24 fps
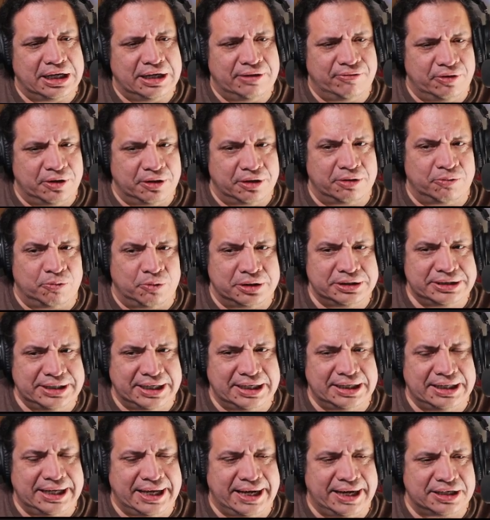if you're the one
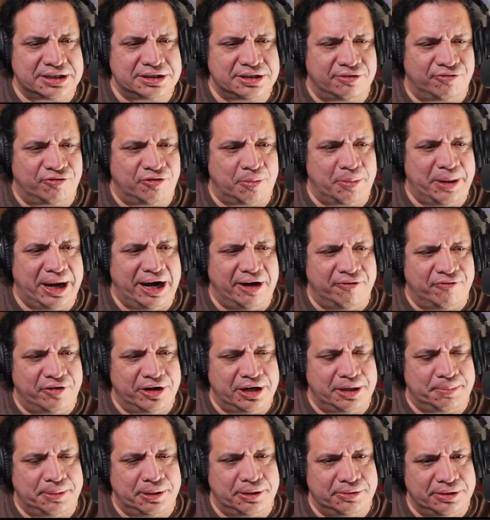taking the action, from
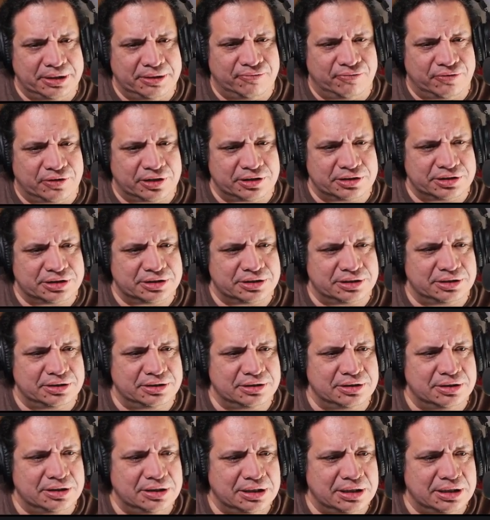every opponent first.